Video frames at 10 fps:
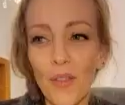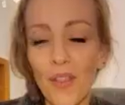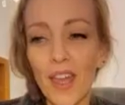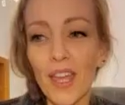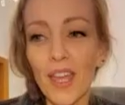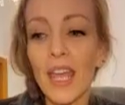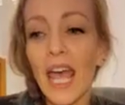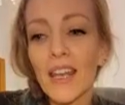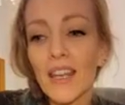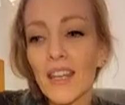it.
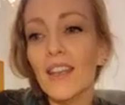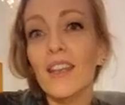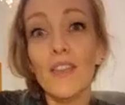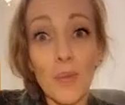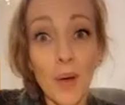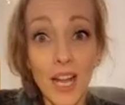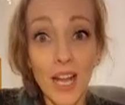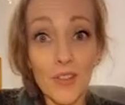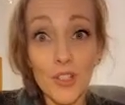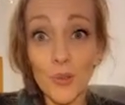And they might
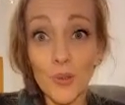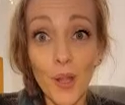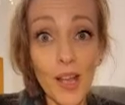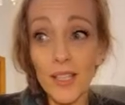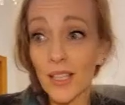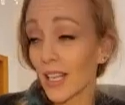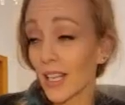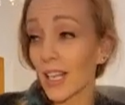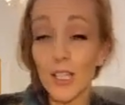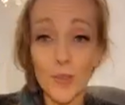have to do like I did,
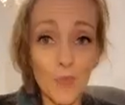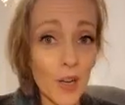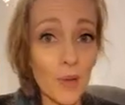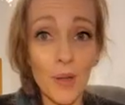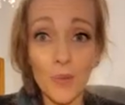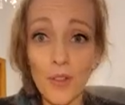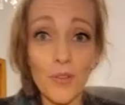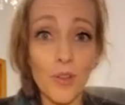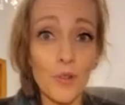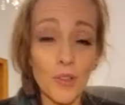and experiment with a
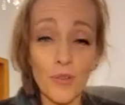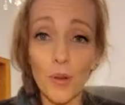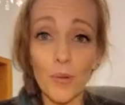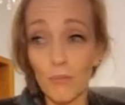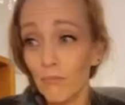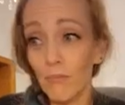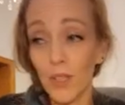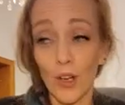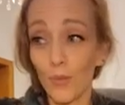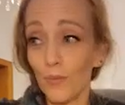few different,
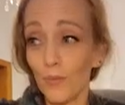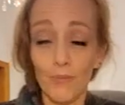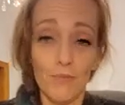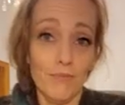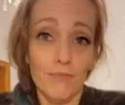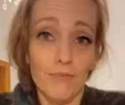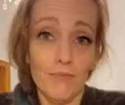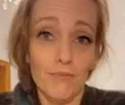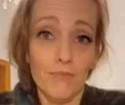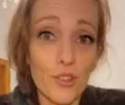you know,
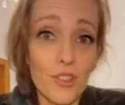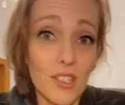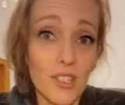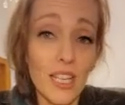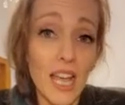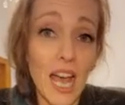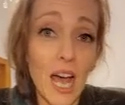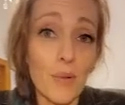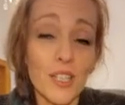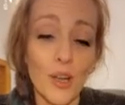doctors to see
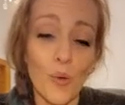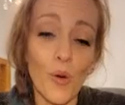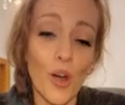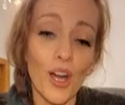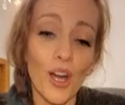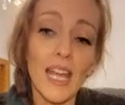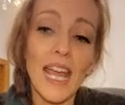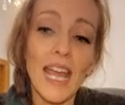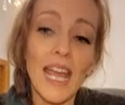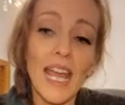how it's going to work.
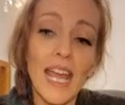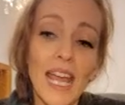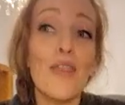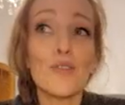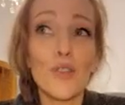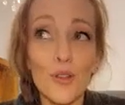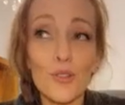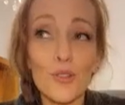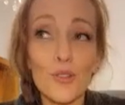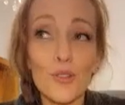And there's
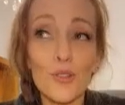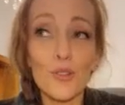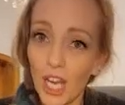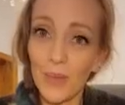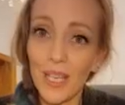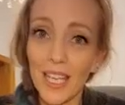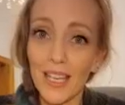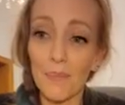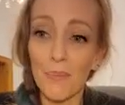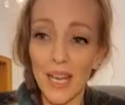also no shame
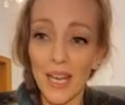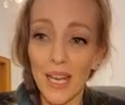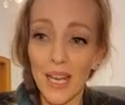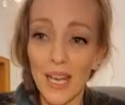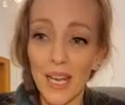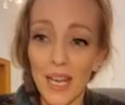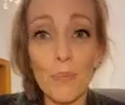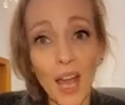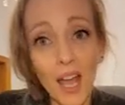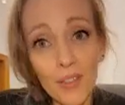in medication.
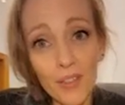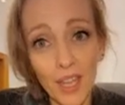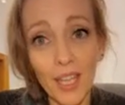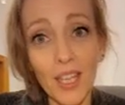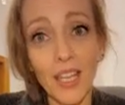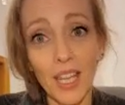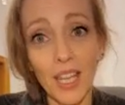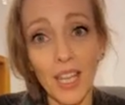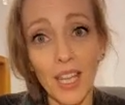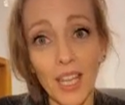But I think, and I
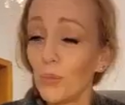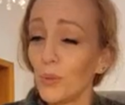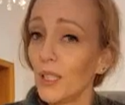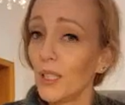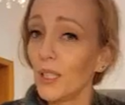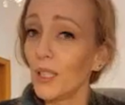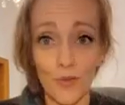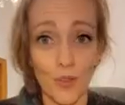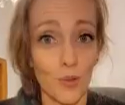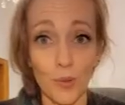truly believe this
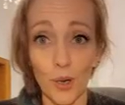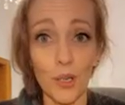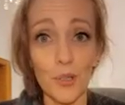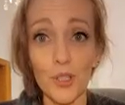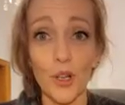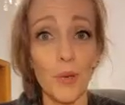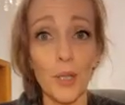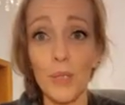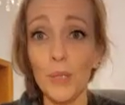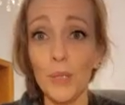after working with so
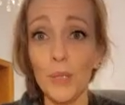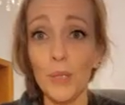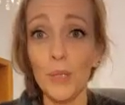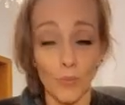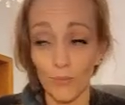many people